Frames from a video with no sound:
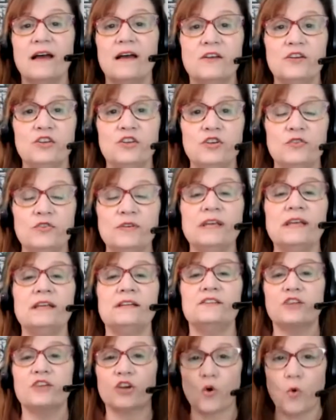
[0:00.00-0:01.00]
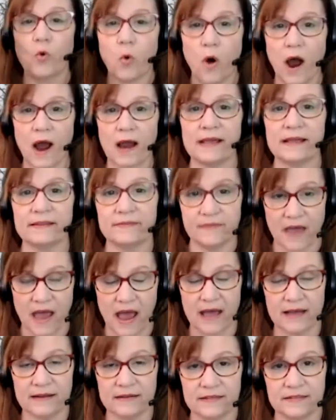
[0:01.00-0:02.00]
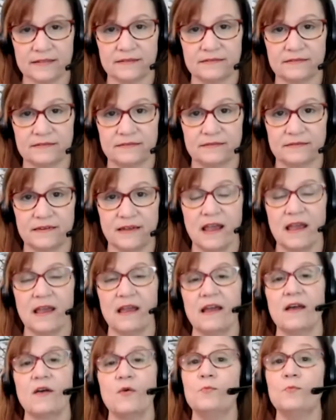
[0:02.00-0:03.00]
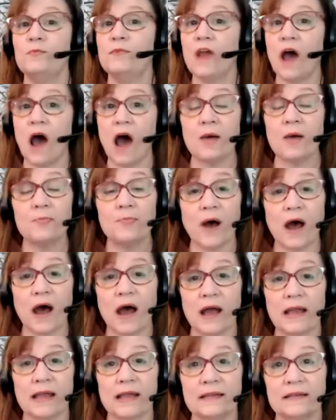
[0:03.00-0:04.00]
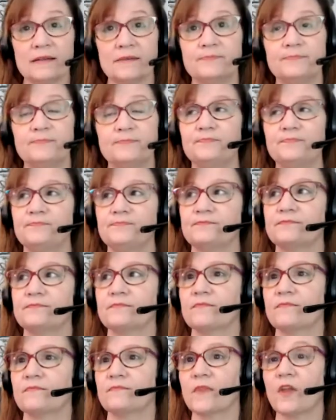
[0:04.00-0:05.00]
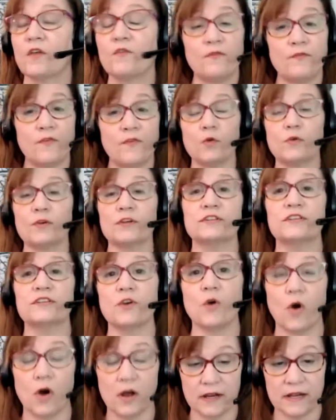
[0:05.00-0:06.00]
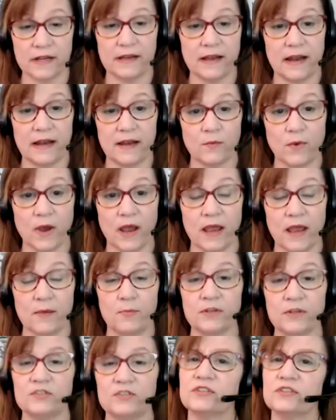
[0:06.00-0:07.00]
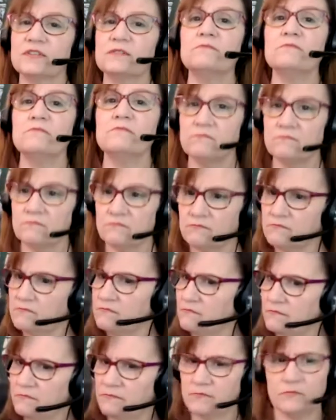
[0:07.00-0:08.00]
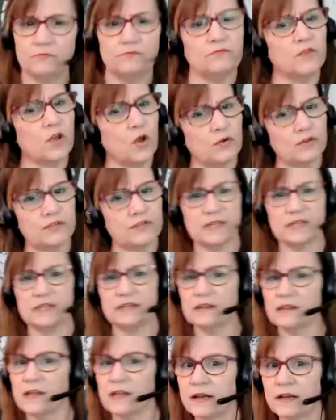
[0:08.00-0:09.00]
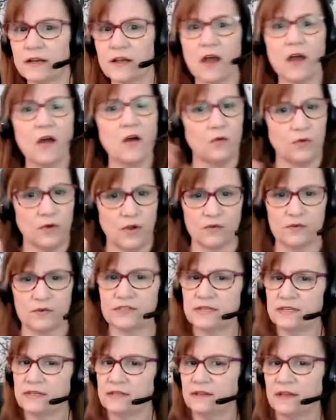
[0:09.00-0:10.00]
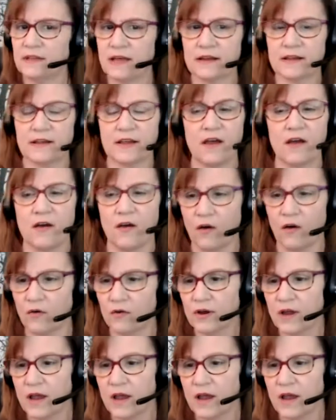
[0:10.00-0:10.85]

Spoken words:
You need to quiet that, not by focusing on it in any way, but just notice it and let it go. Notice it and let it go.